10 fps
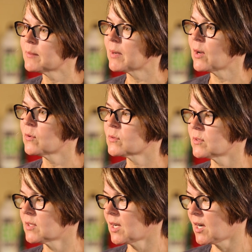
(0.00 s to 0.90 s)
about
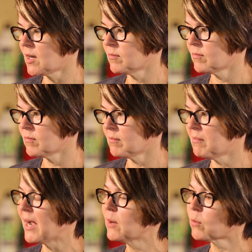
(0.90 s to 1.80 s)

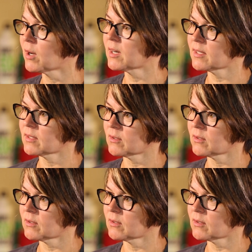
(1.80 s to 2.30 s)
my work